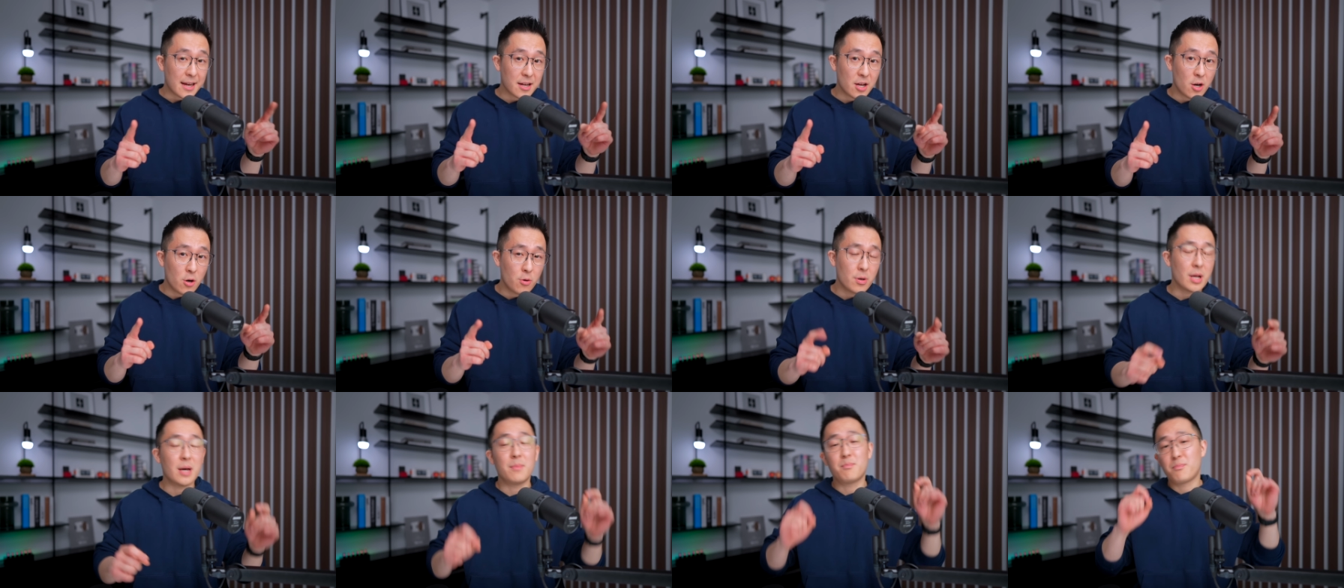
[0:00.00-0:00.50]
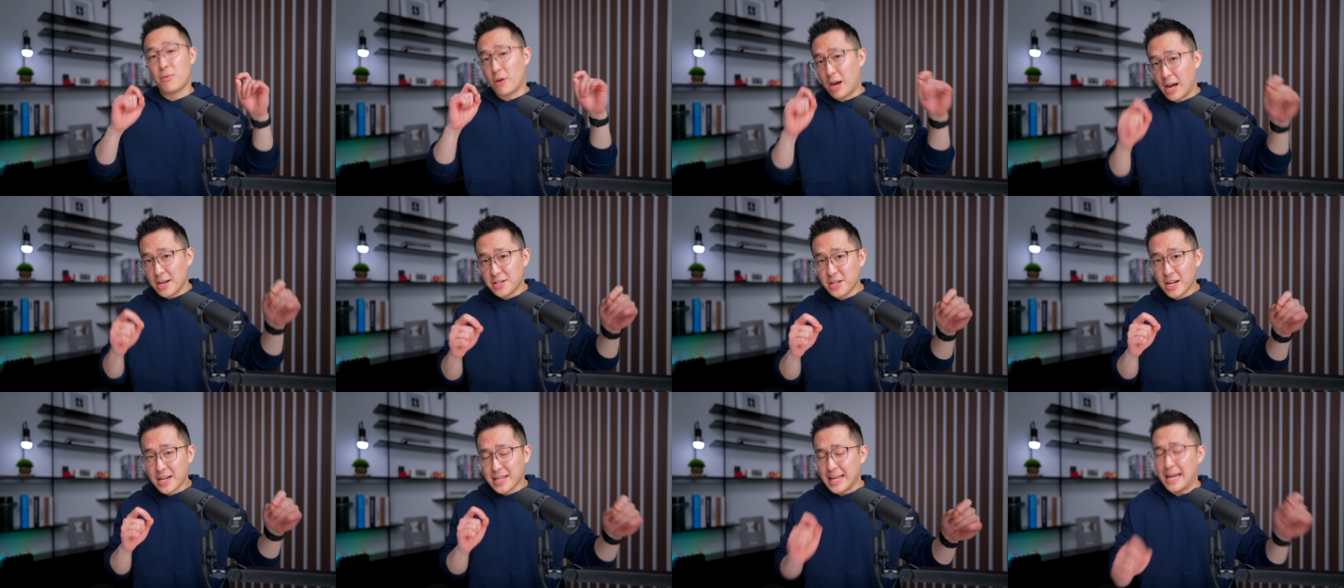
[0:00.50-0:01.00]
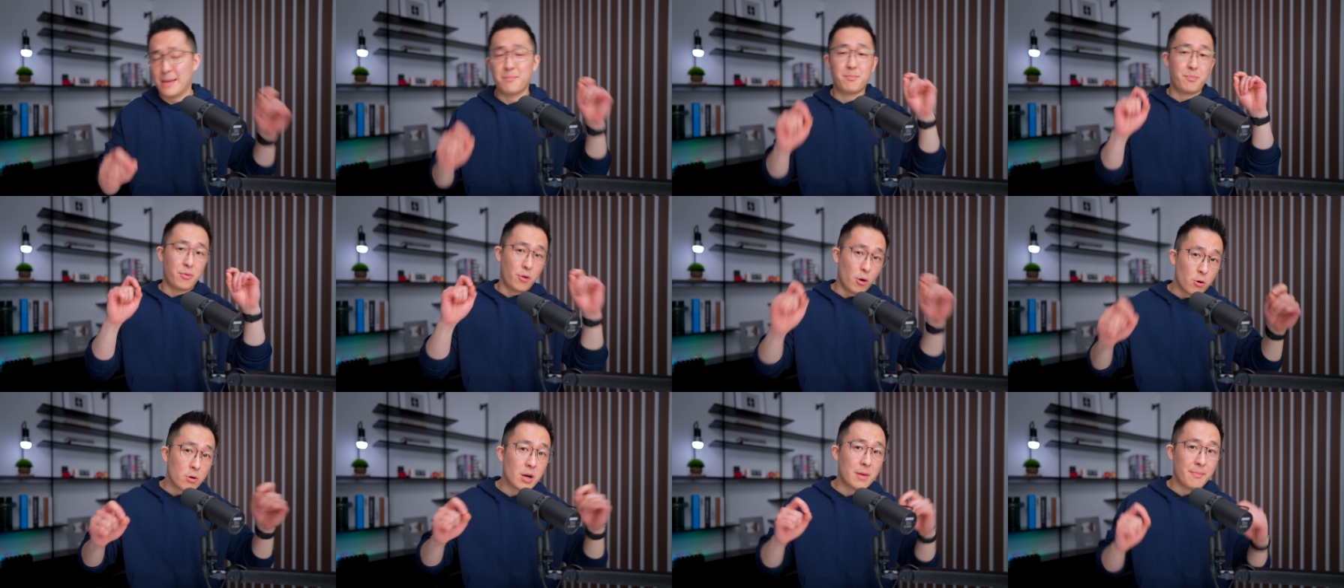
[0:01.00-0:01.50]
note, project and
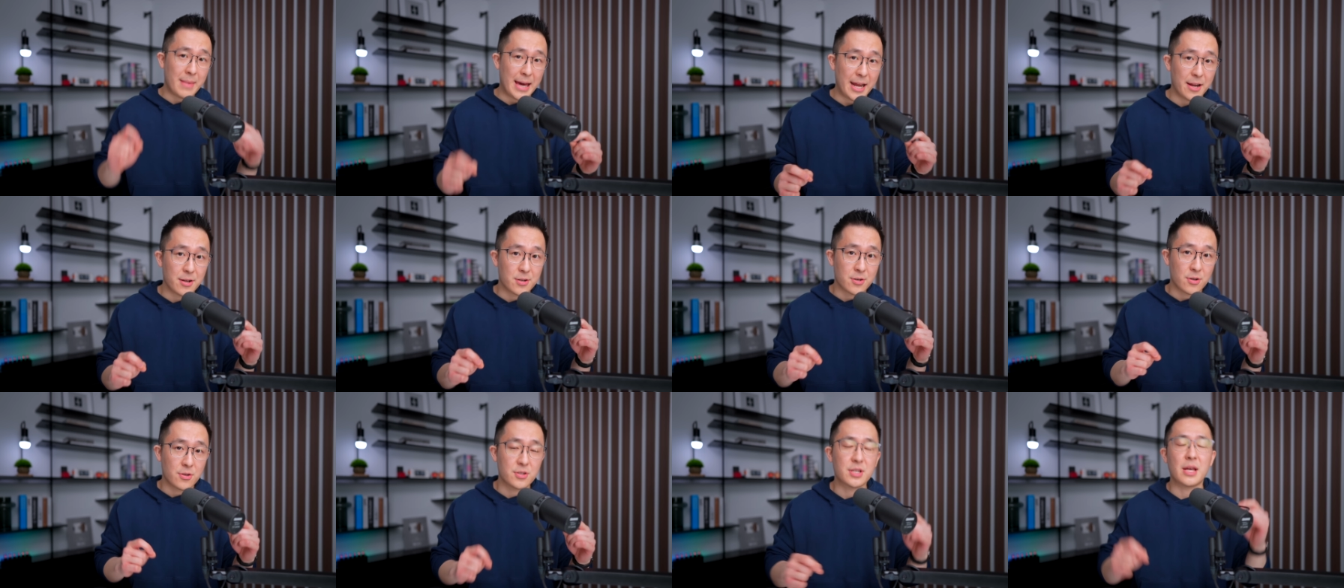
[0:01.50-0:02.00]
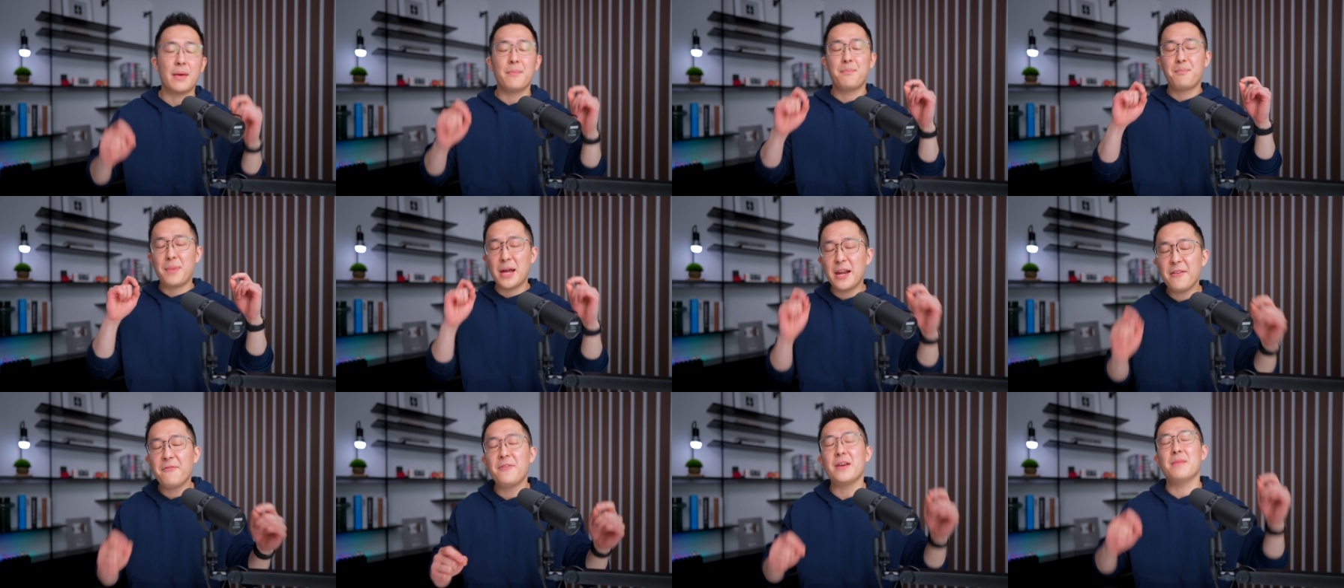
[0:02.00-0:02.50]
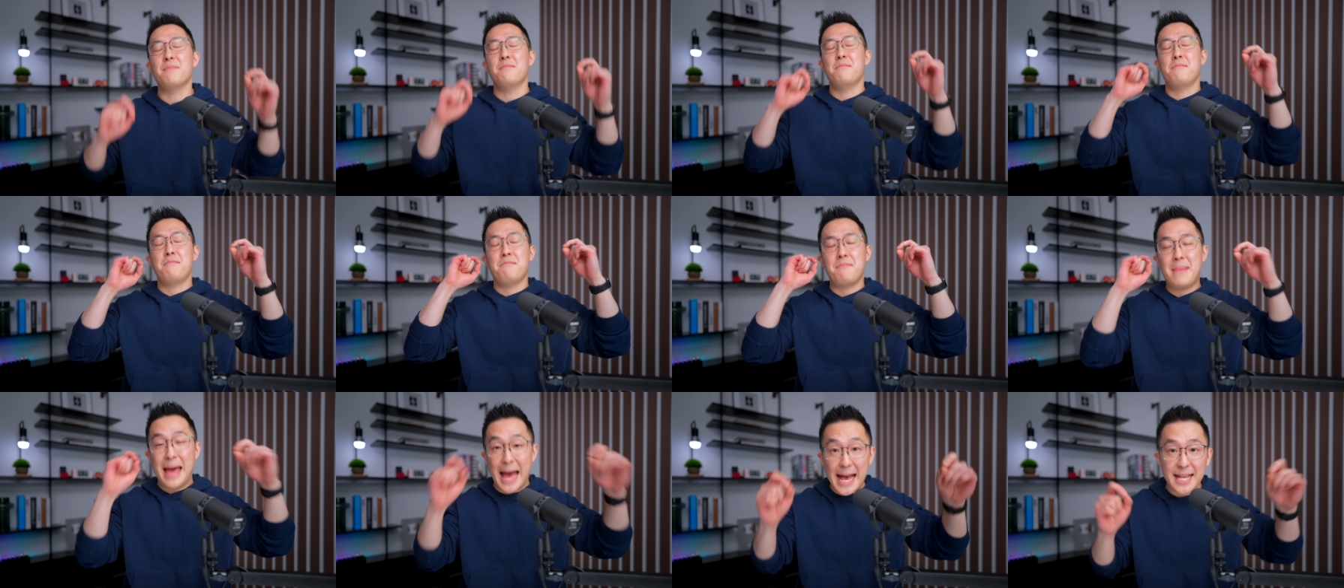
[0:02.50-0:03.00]
program managers benefit
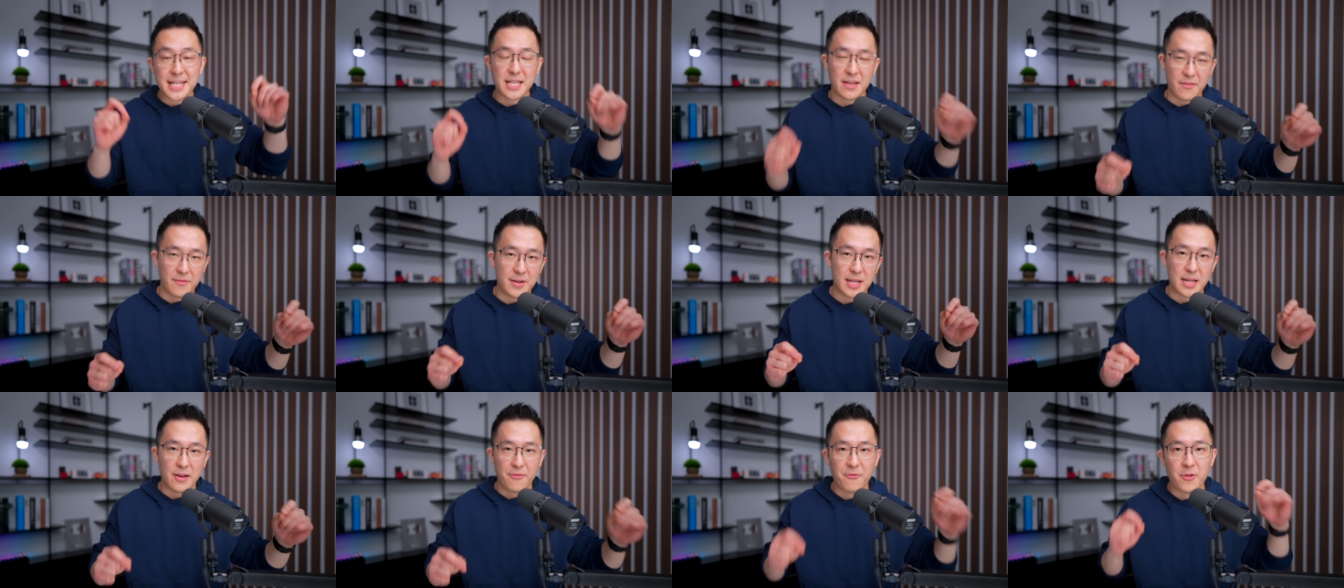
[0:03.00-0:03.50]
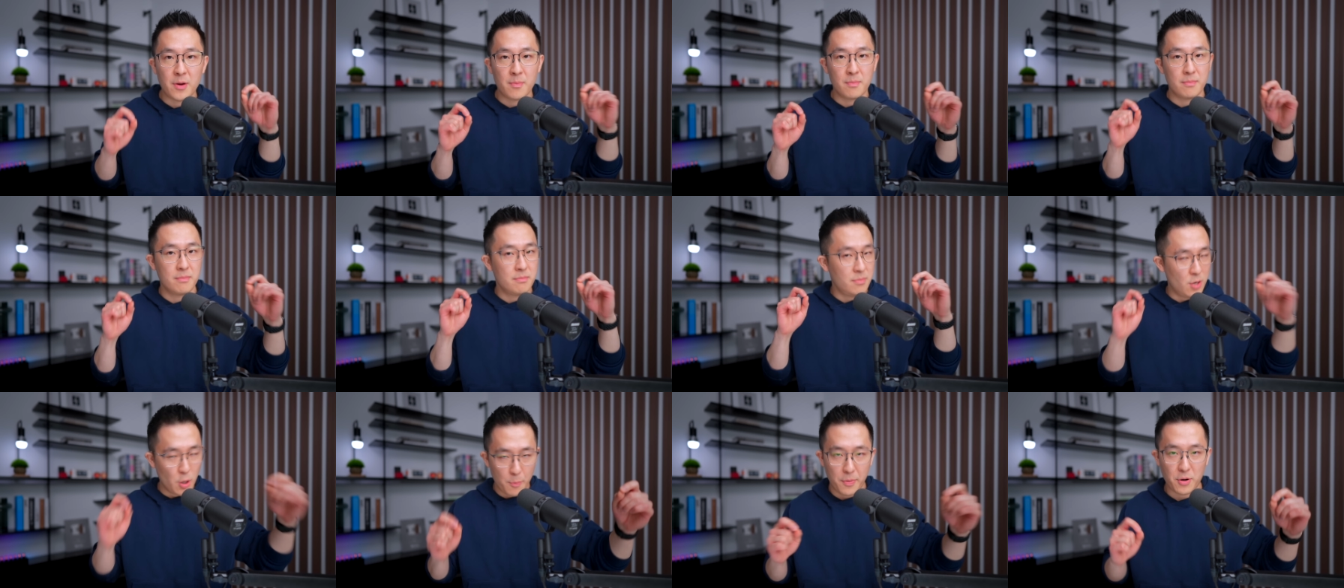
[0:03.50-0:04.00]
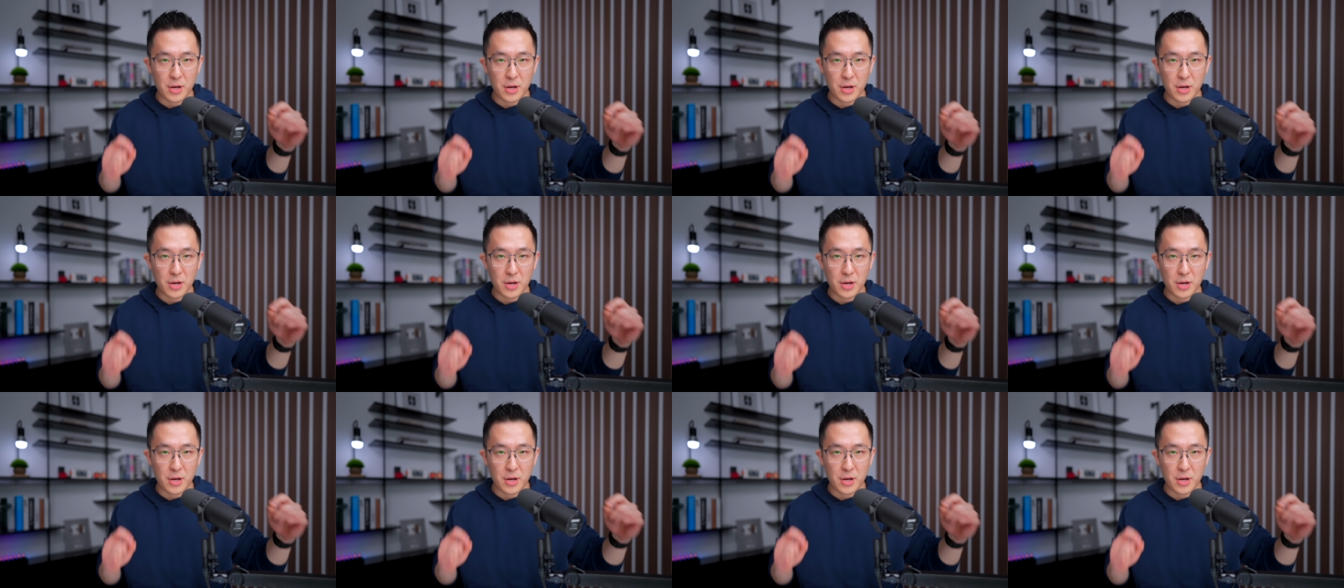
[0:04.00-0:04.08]
massively from Notebook